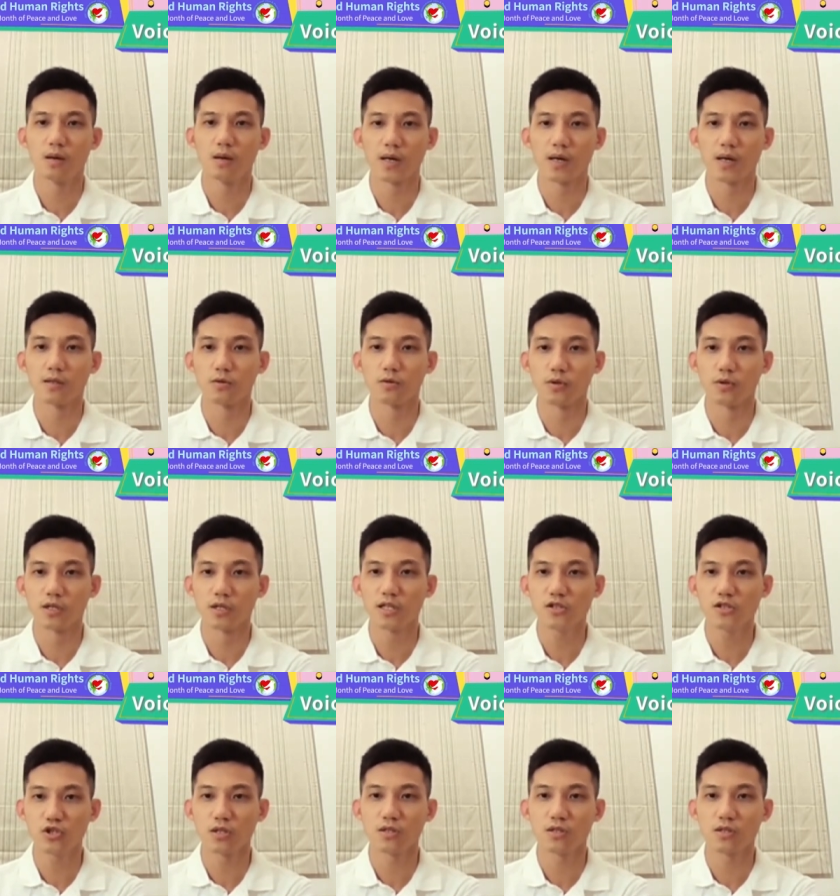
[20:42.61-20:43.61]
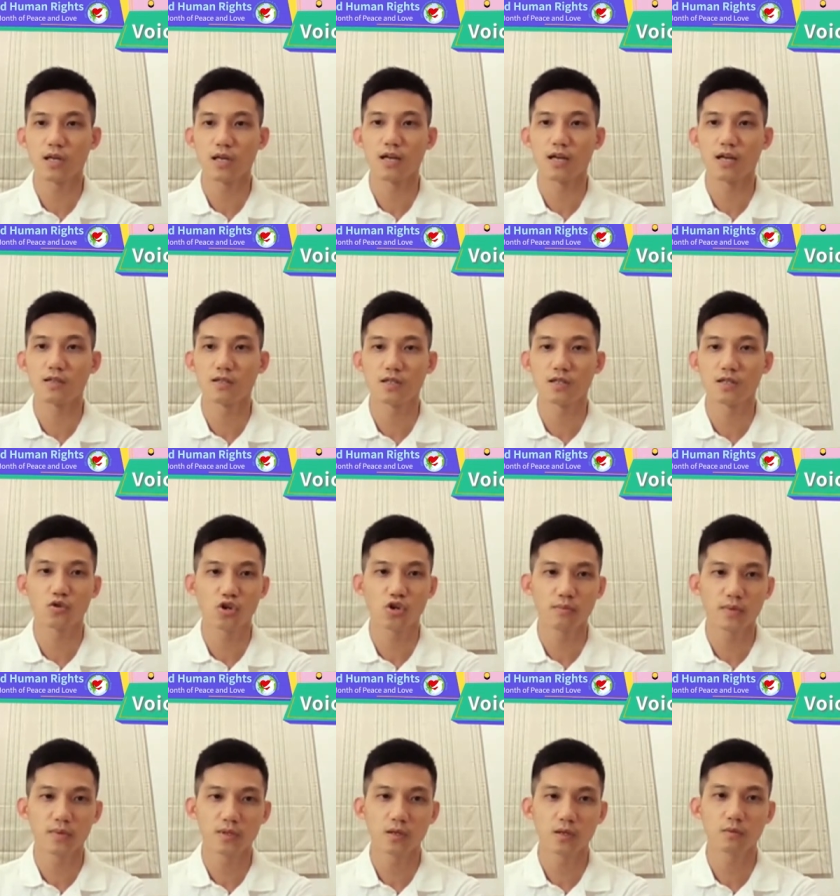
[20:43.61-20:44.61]
by the religion's
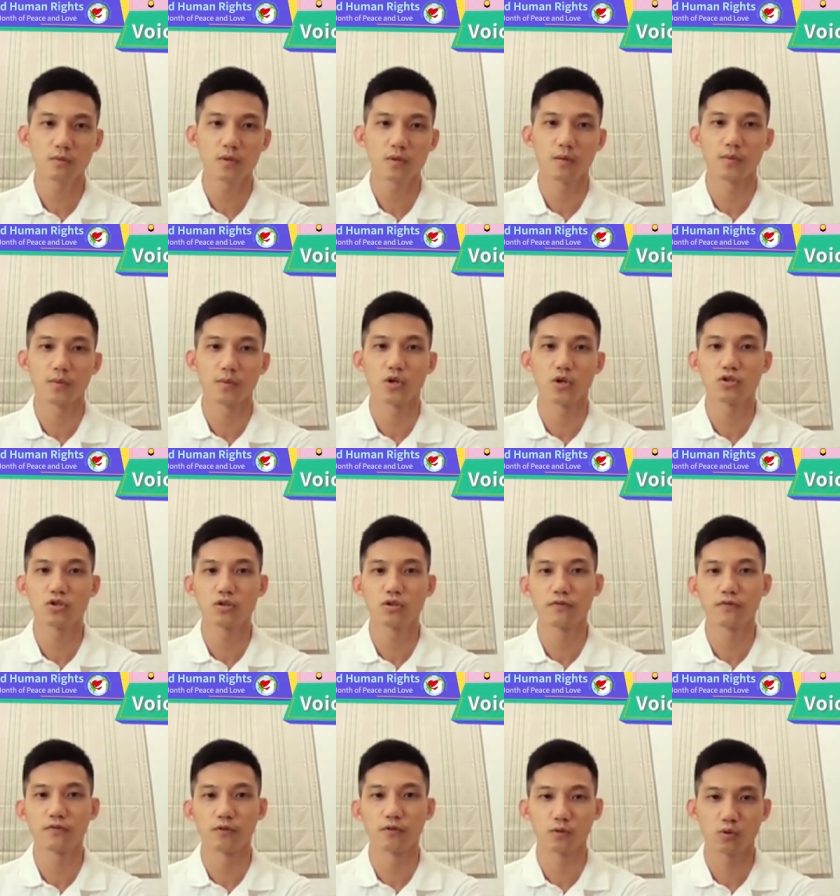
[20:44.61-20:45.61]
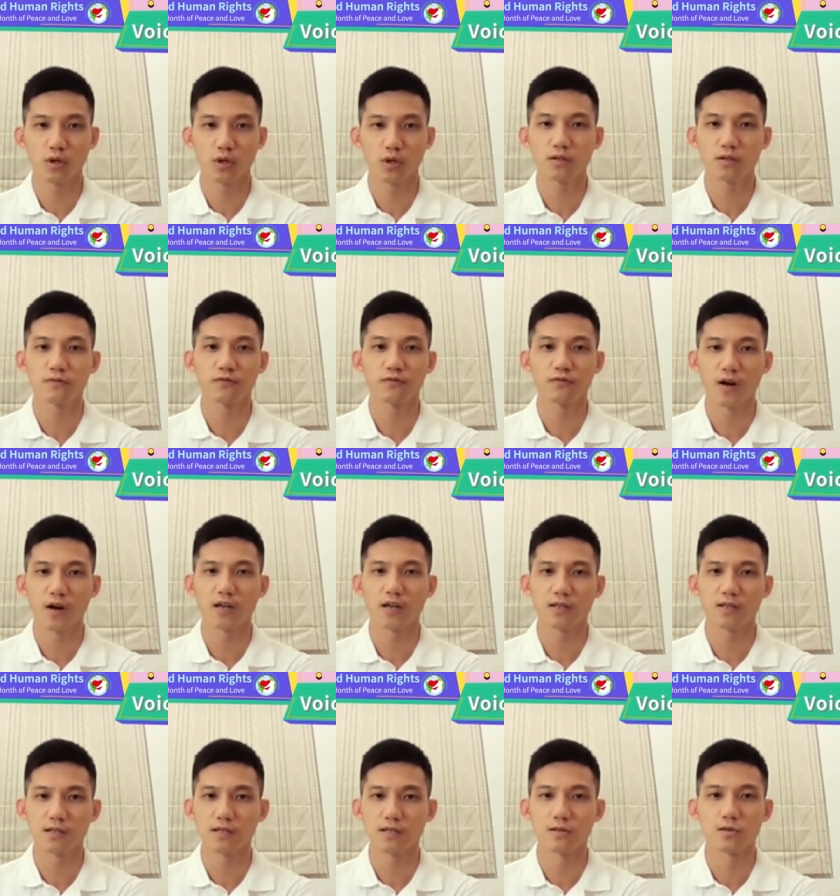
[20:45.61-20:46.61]
anti-criminal operation for 25
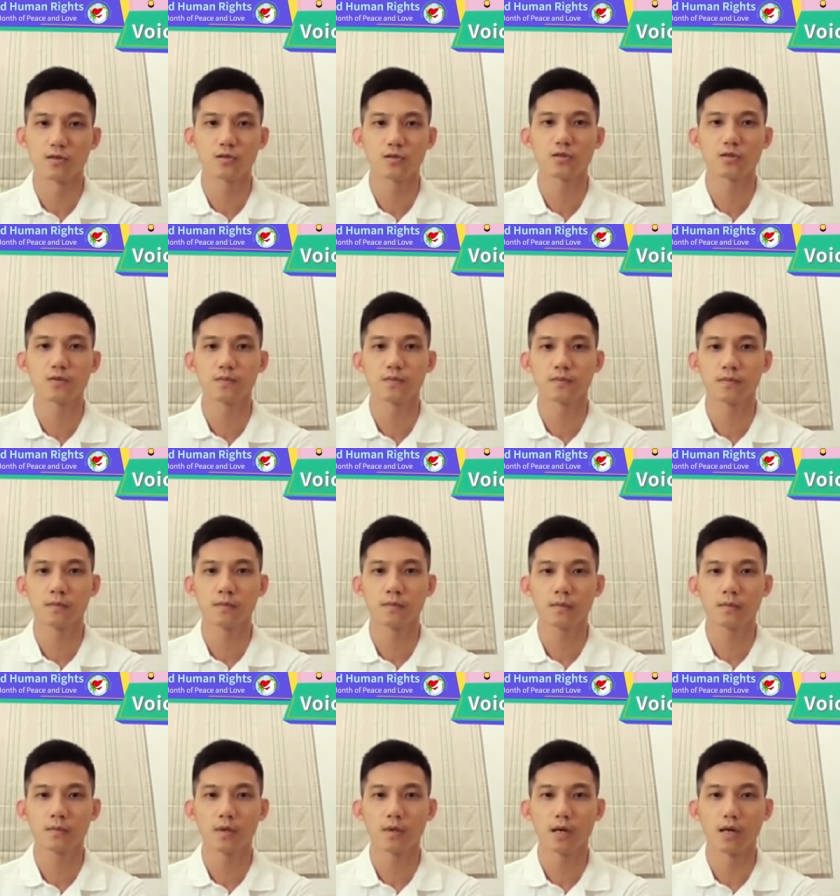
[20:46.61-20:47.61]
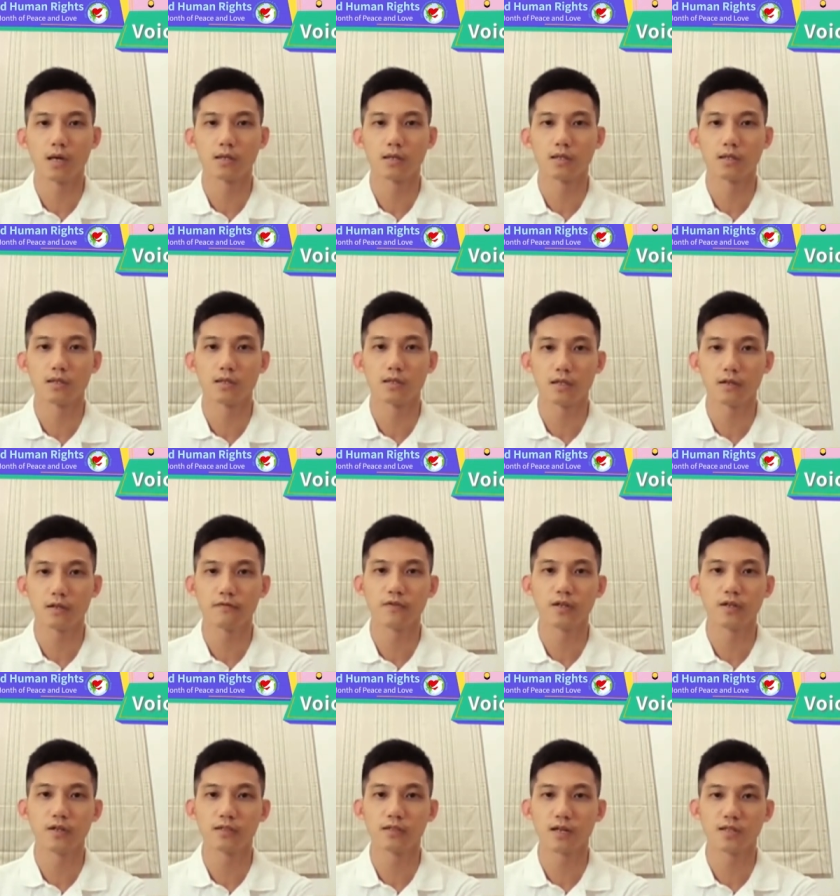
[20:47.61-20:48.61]
years, and it
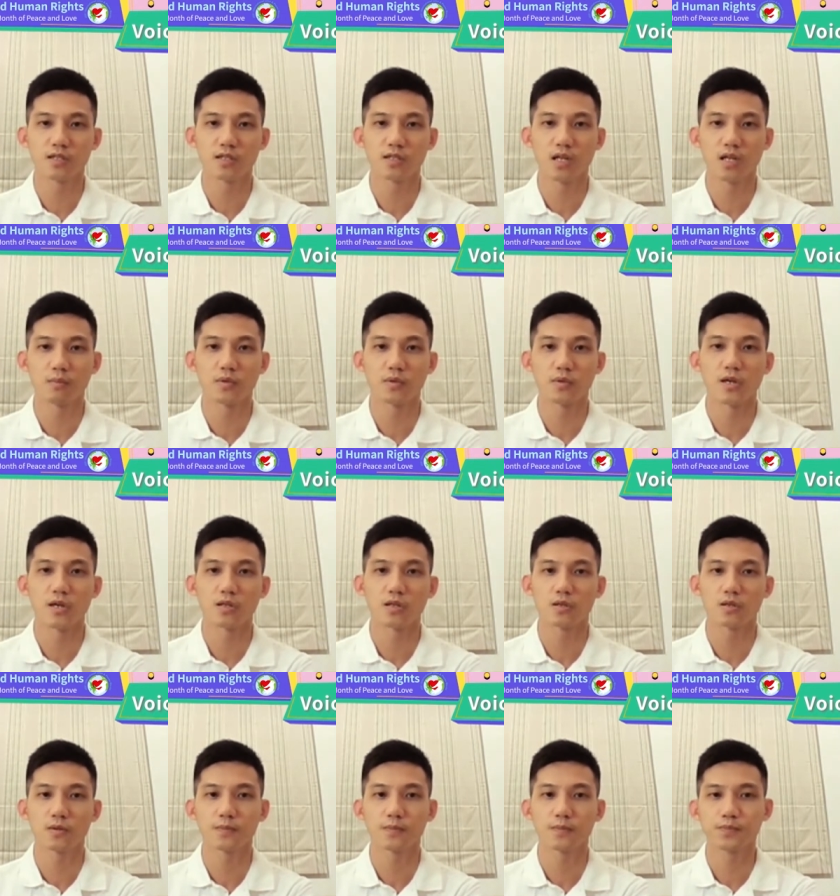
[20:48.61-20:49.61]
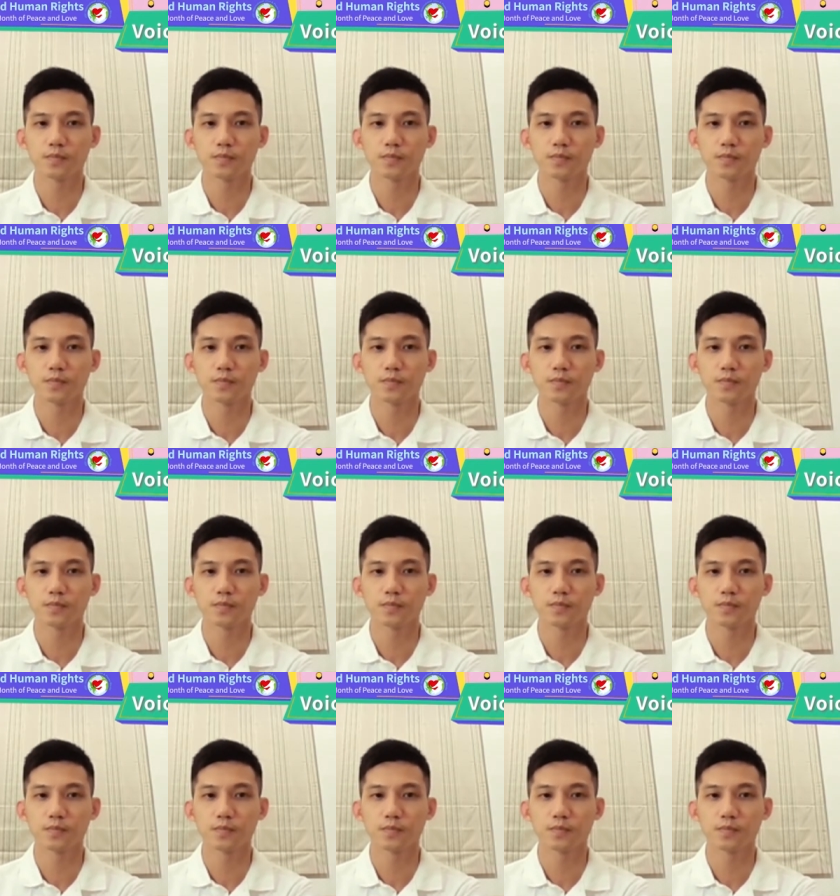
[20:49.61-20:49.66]
even not stopped yet.